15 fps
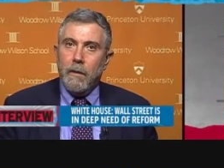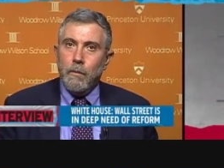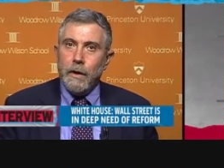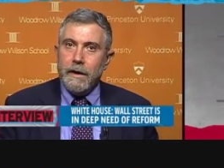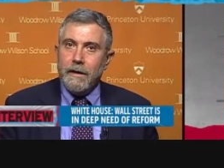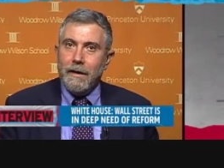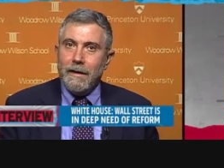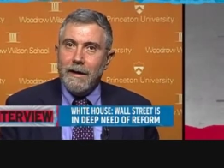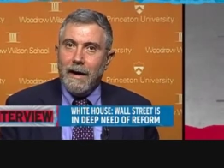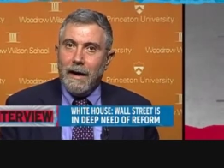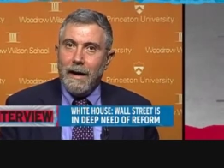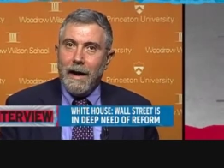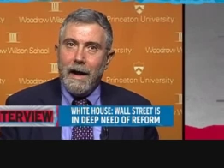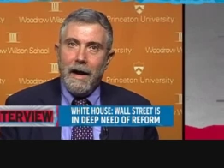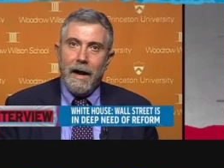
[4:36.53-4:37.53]
We did
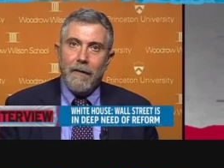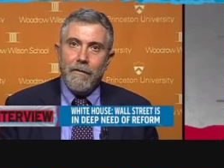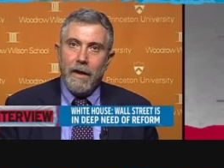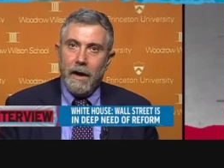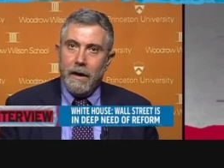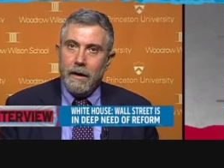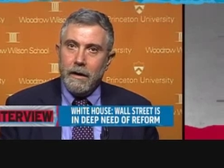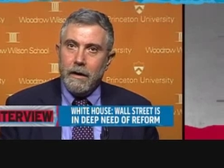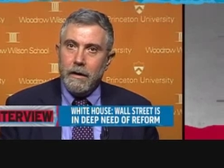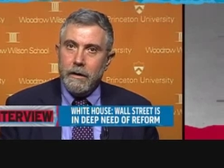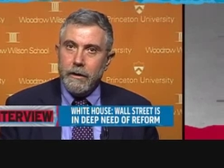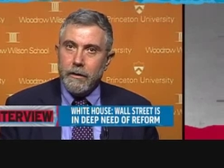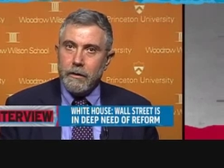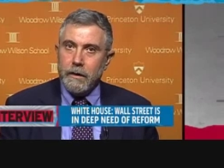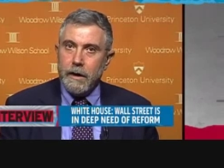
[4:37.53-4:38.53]
not have that in
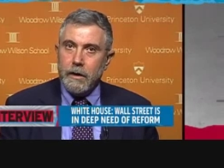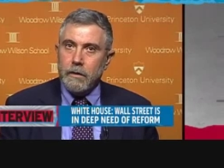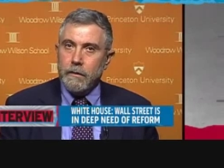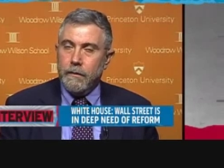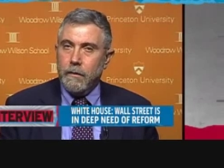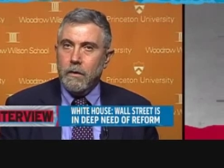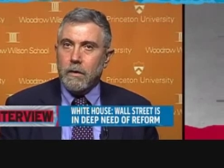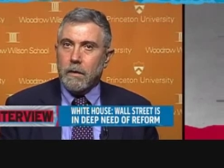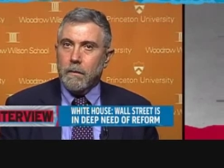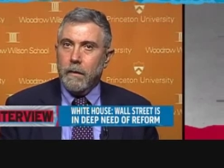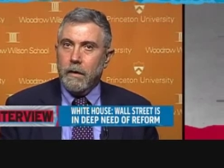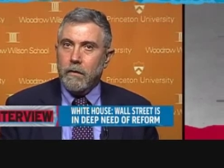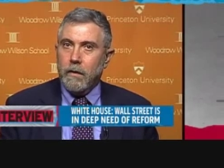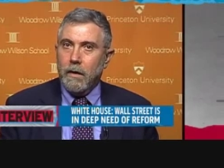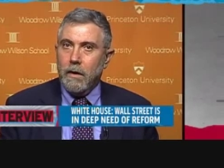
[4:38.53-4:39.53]
clear legal form.
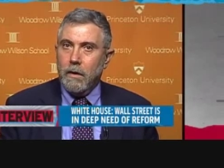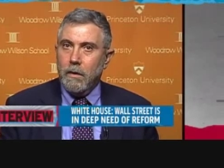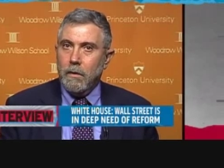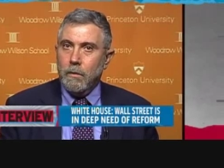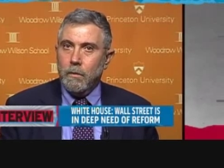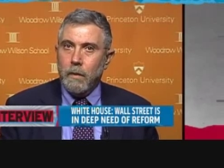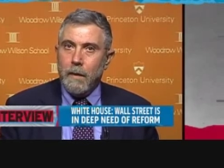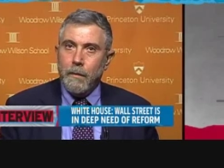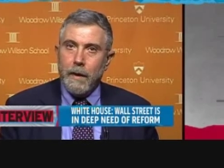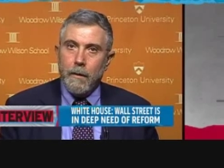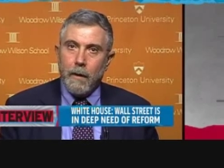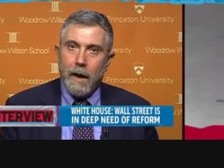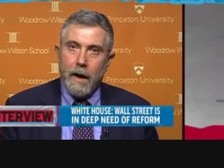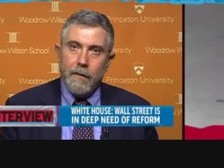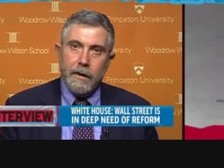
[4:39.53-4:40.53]
So when we
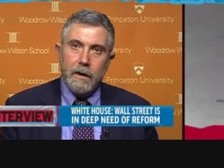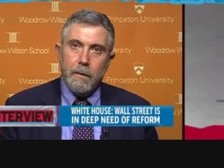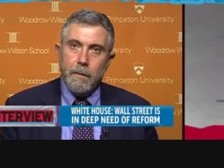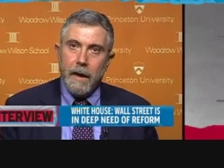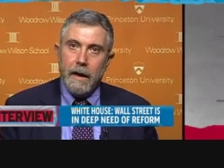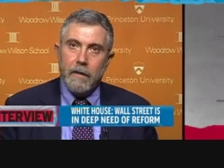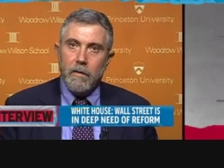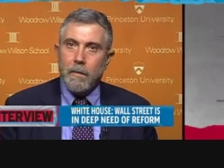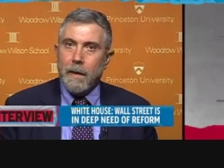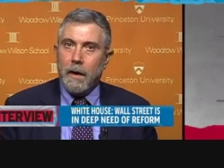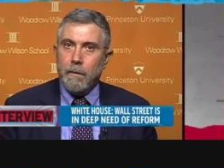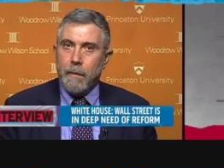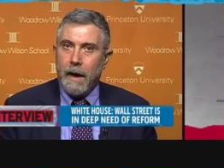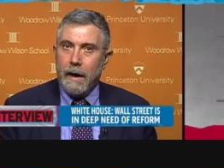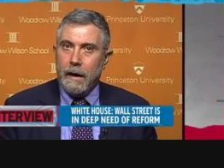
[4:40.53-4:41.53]
were having debates
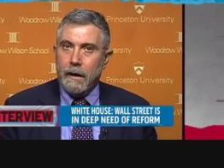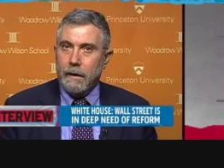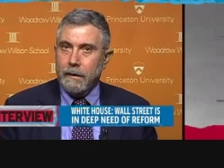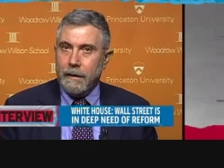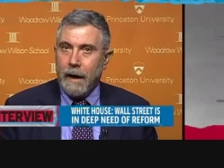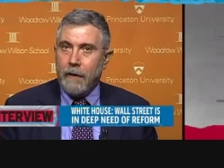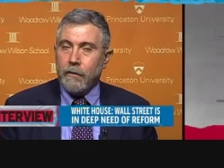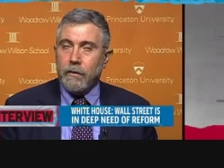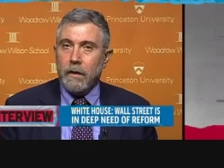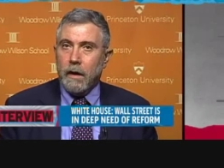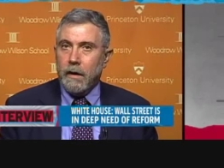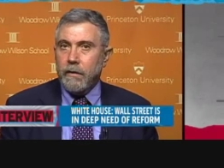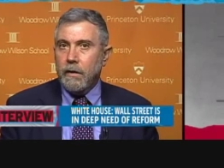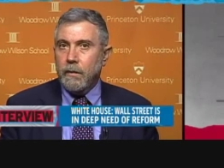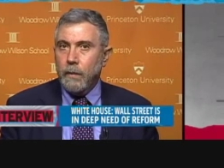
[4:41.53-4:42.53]
about
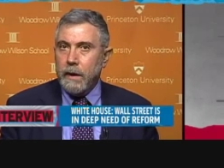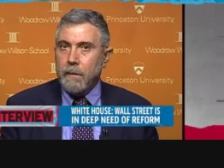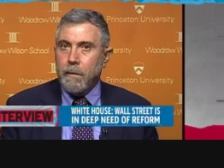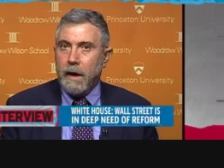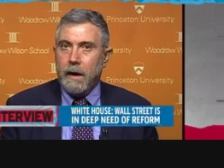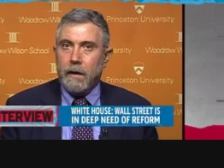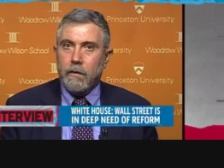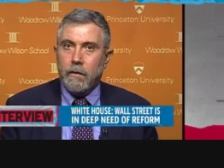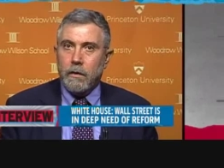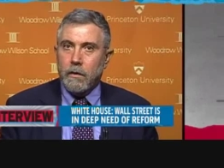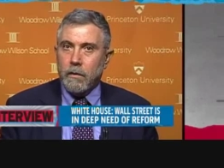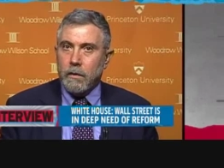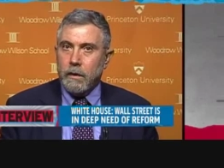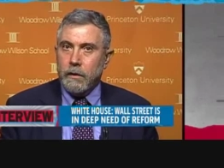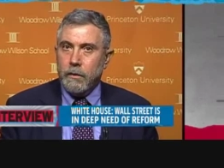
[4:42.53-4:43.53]
nationalizing weak banks in
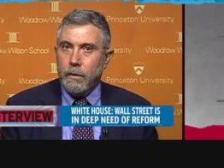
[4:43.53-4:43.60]
early